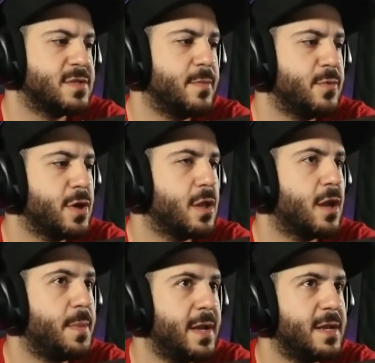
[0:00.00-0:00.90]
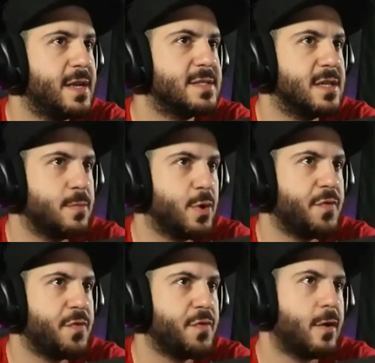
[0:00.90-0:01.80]
So I'm doing a lot of pen testing, both
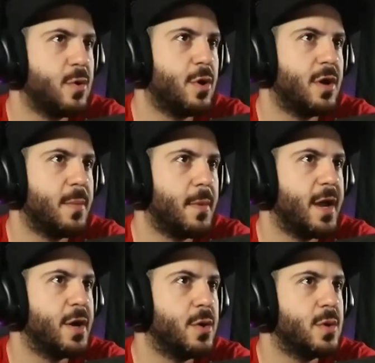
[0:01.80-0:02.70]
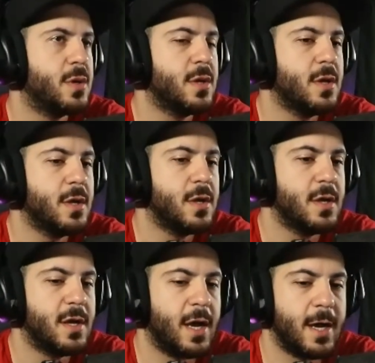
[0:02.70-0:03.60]
from HackerOne and my own.
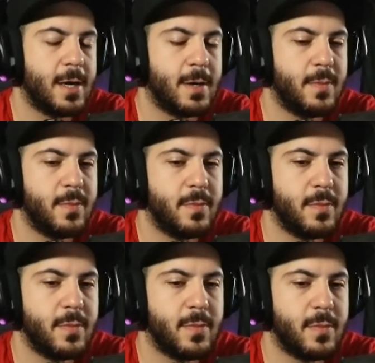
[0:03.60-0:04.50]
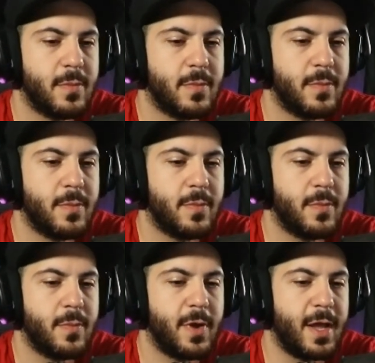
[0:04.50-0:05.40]
Um,
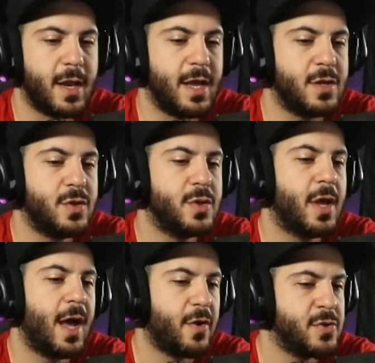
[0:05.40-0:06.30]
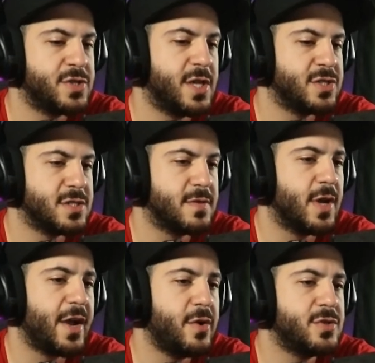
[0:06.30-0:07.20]
and I do the hacker education stuff. So
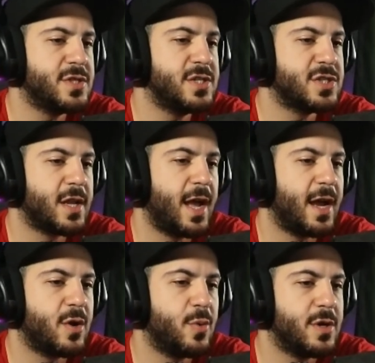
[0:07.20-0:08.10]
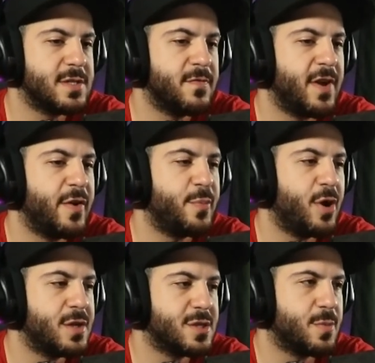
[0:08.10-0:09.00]
hacker education and HackerOne, it's a very
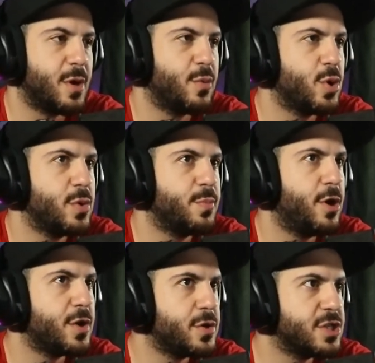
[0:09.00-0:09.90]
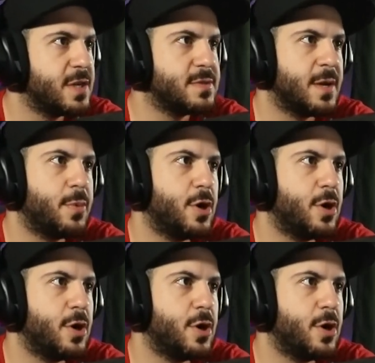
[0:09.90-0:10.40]
broad term. I work with partnerships.